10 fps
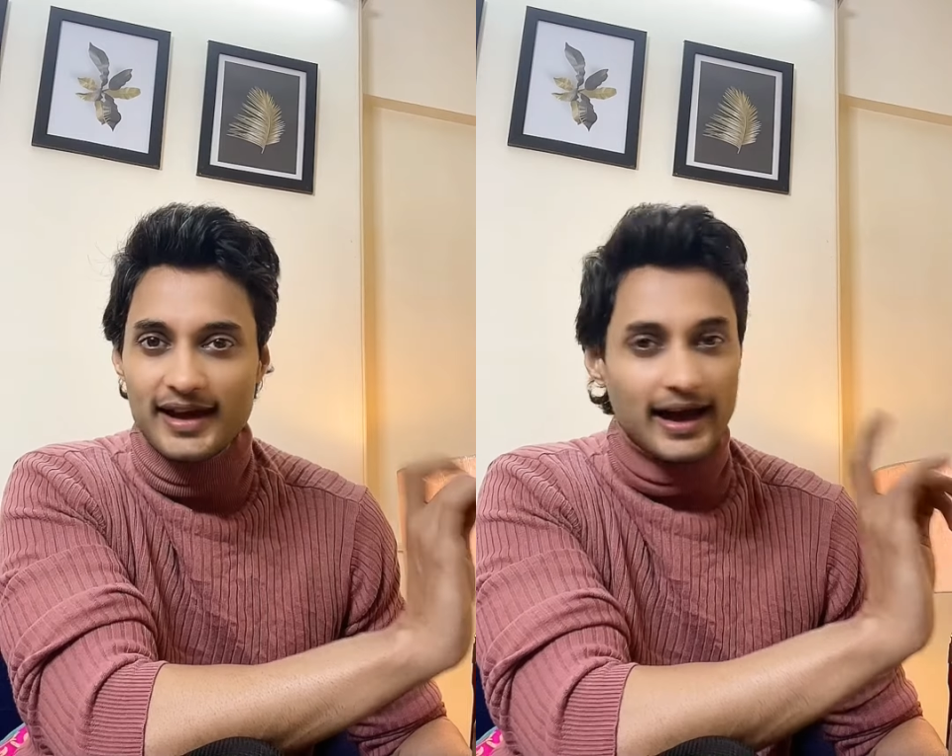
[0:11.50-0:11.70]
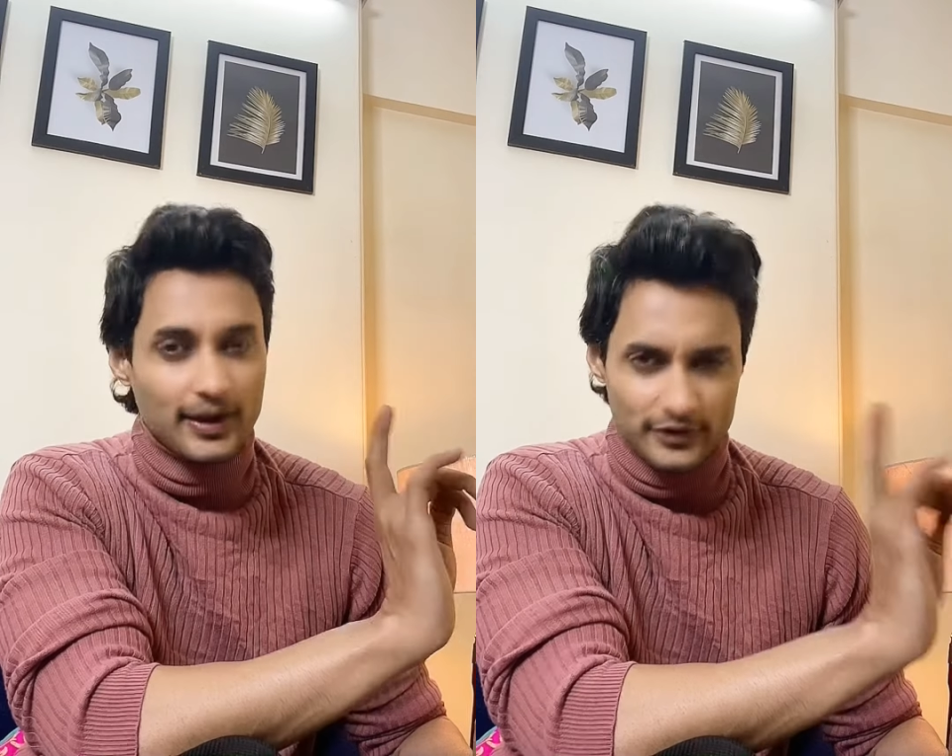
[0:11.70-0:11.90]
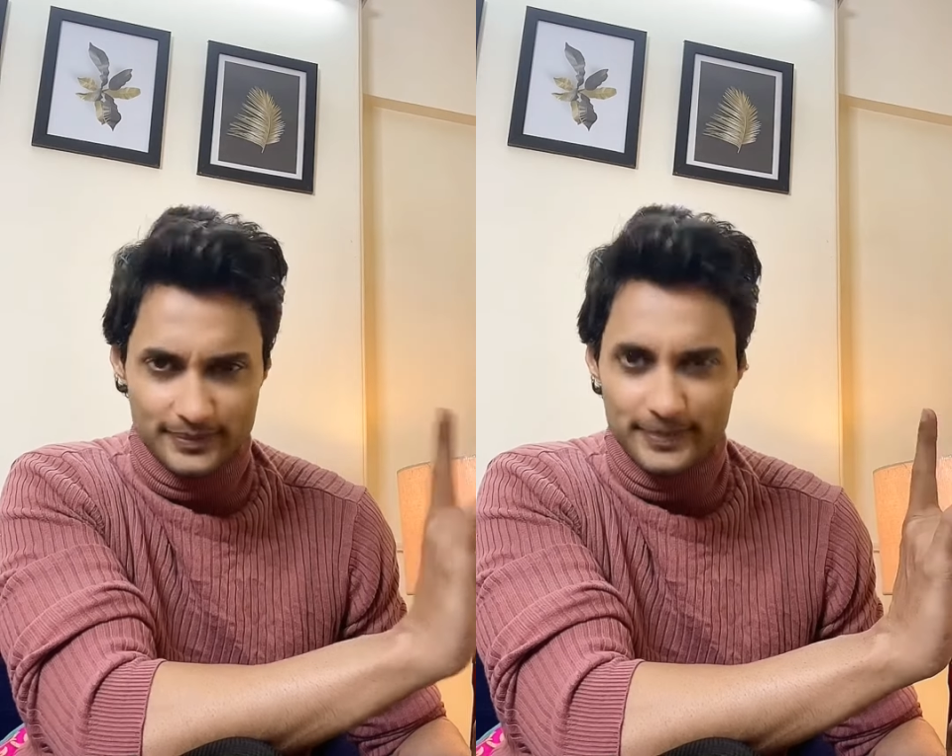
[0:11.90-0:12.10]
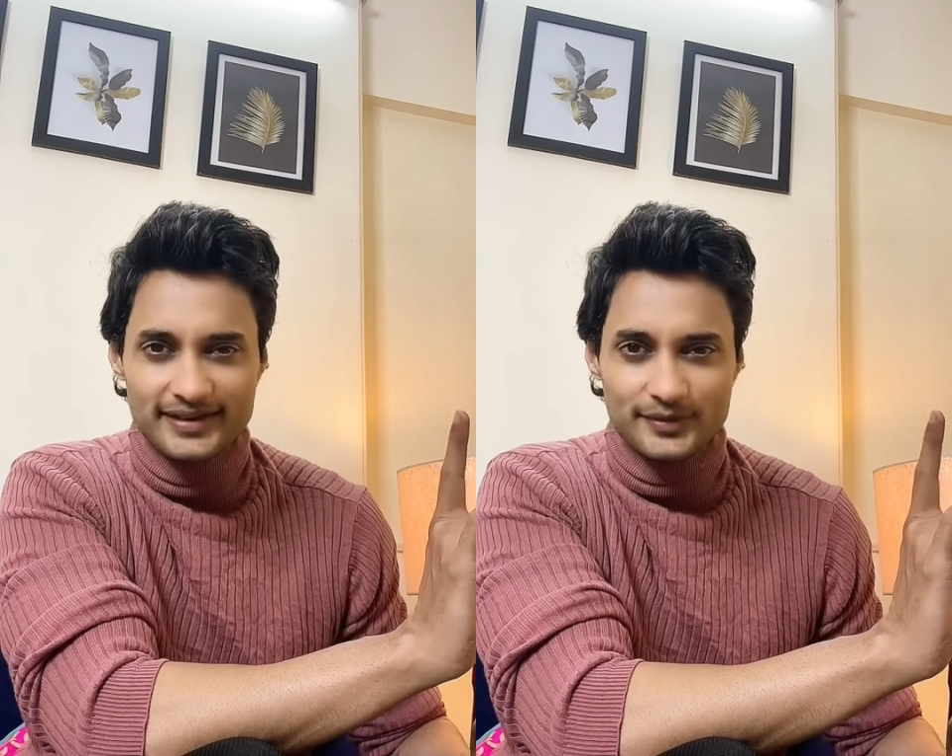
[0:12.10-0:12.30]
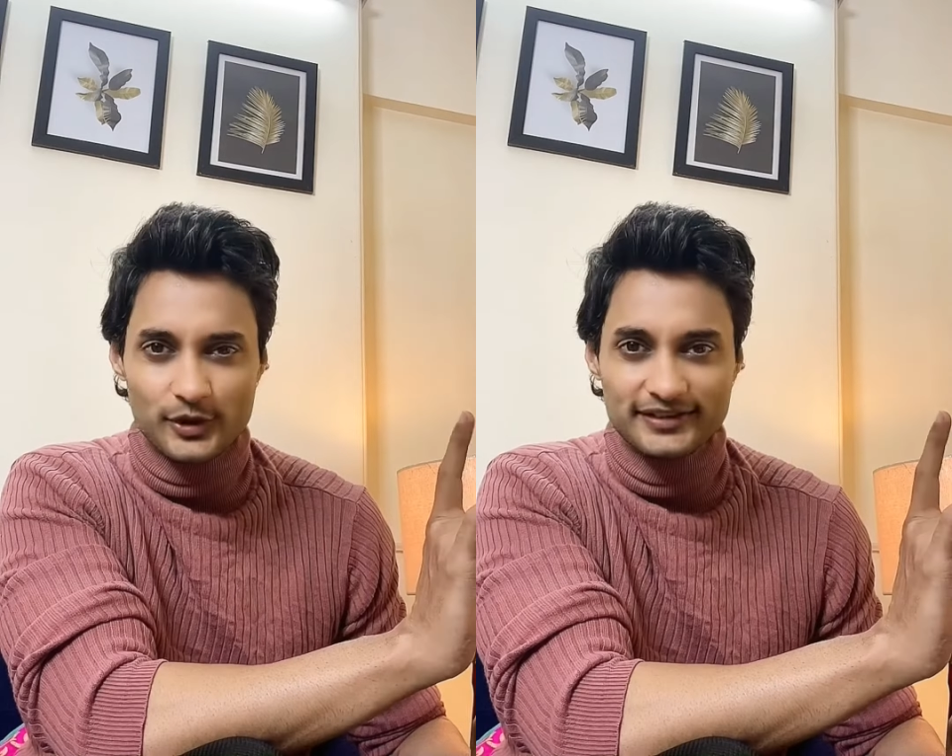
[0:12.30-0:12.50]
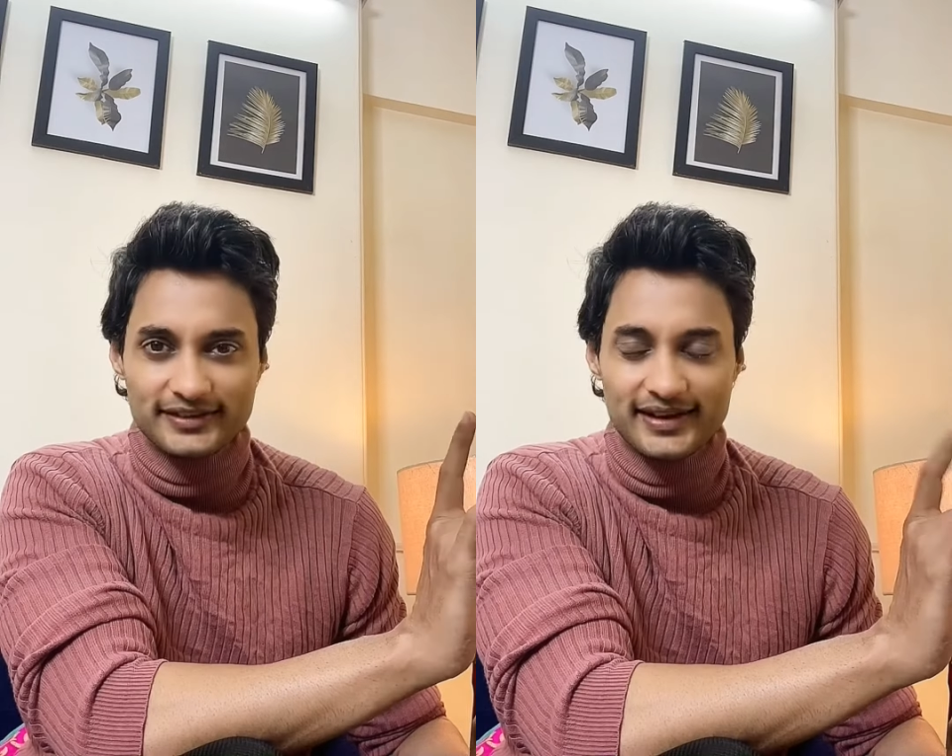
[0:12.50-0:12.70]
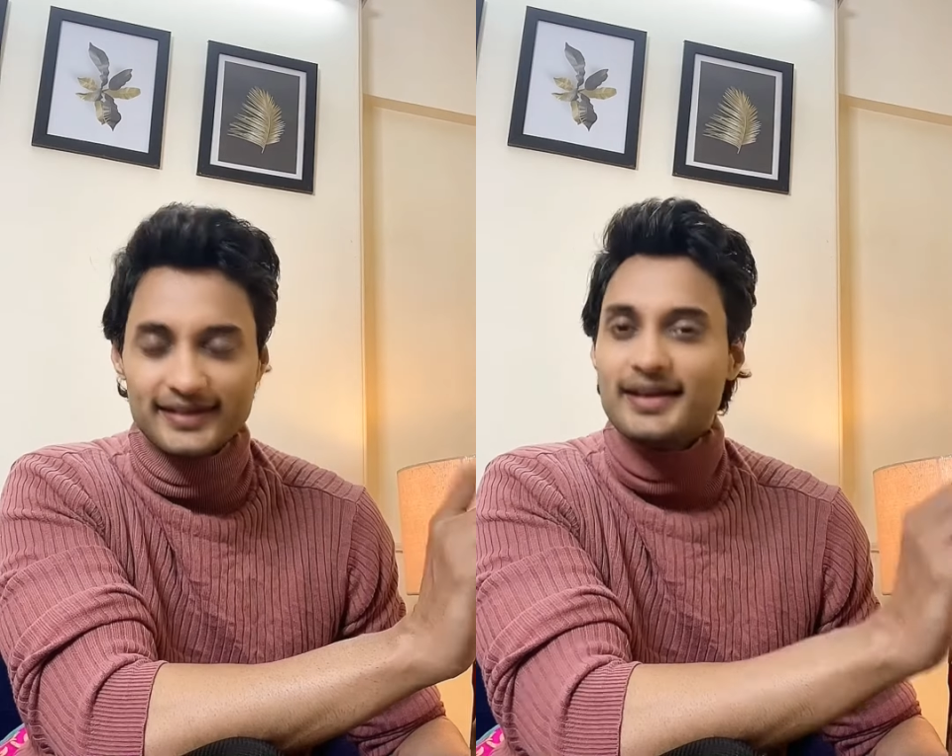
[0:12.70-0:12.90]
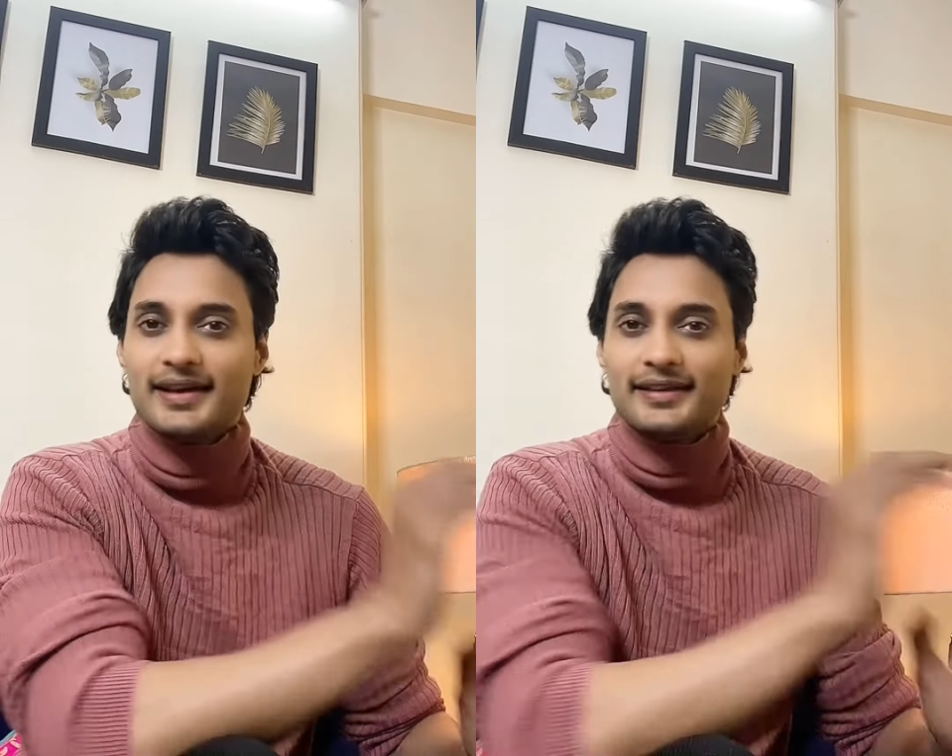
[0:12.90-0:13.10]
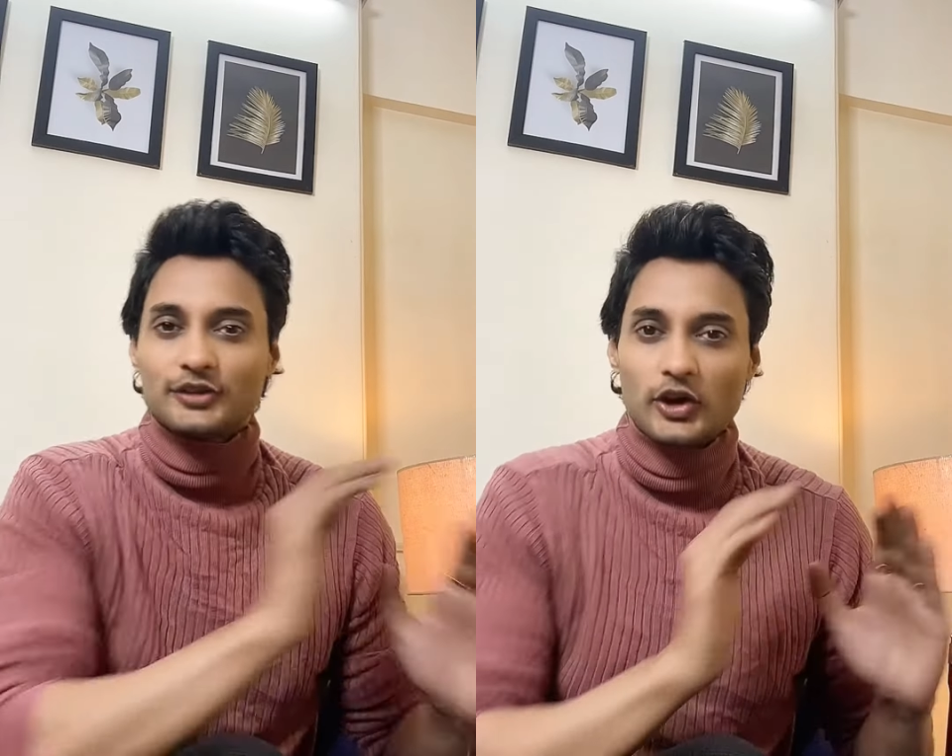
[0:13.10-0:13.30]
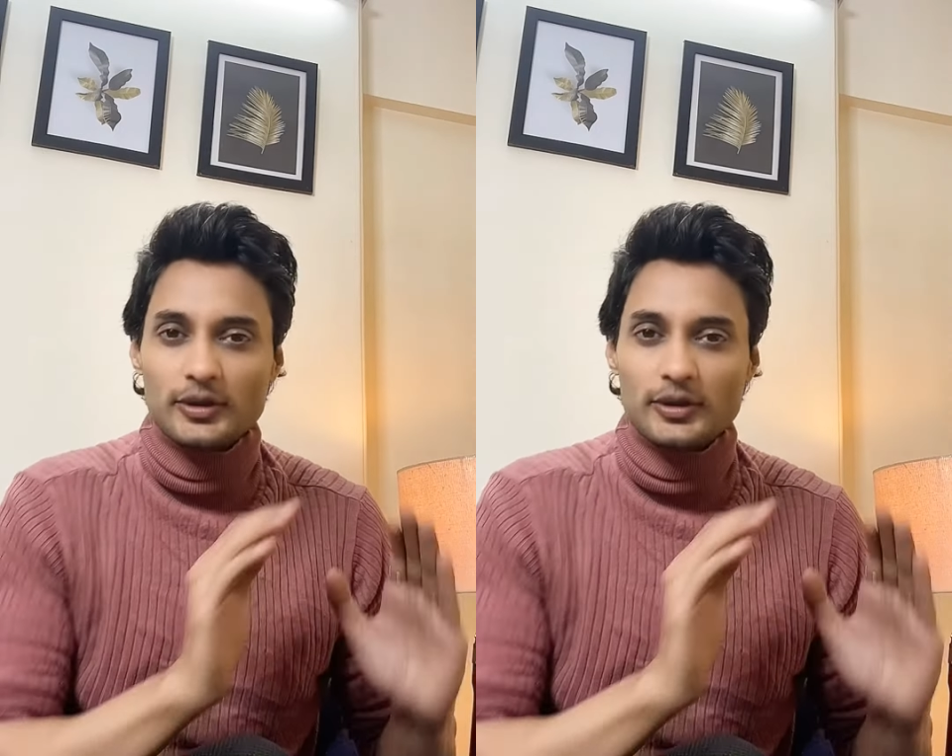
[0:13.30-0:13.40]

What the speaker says: I will repeat it once again. It's called